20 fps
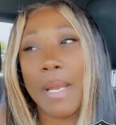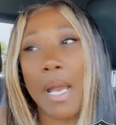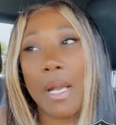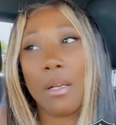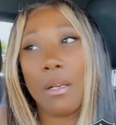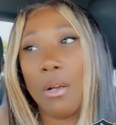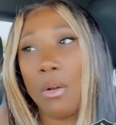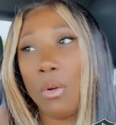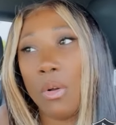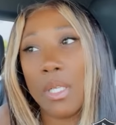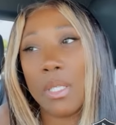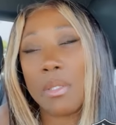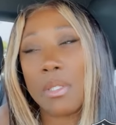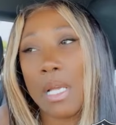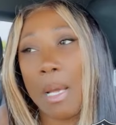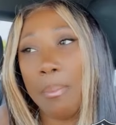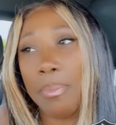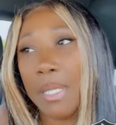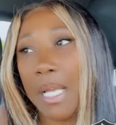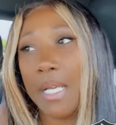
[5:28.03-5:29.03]
I'm not going.
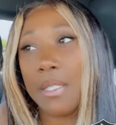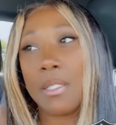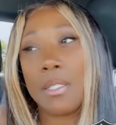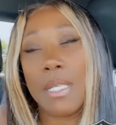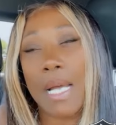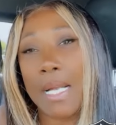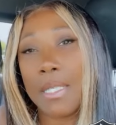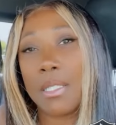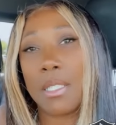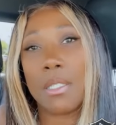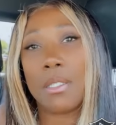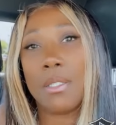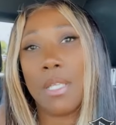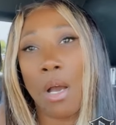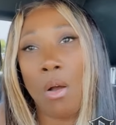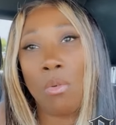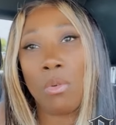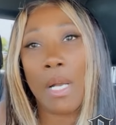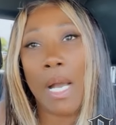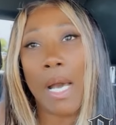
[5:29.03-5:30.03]
Some places I just
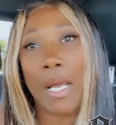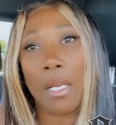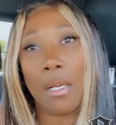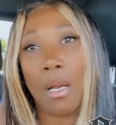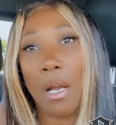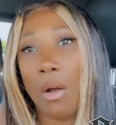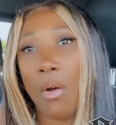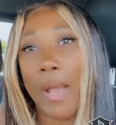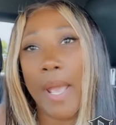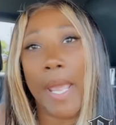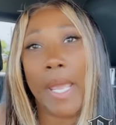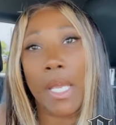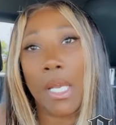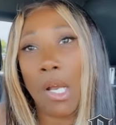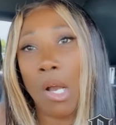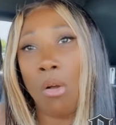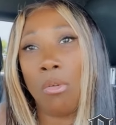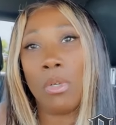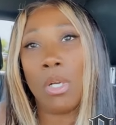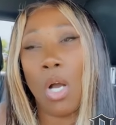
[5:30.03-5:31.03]
don't gotta go,
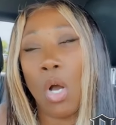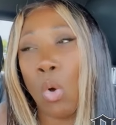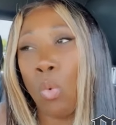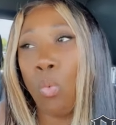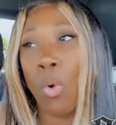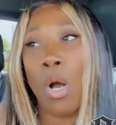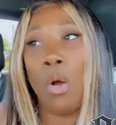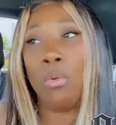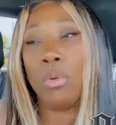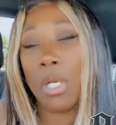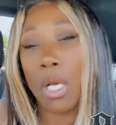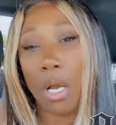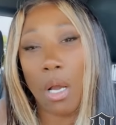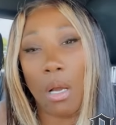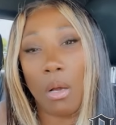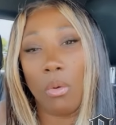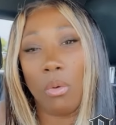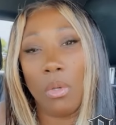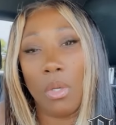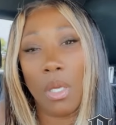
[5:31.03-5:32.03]
ain't gonna go, won't
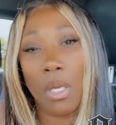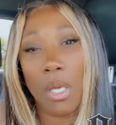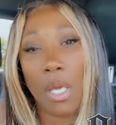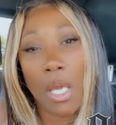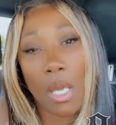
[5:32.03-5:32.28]
go.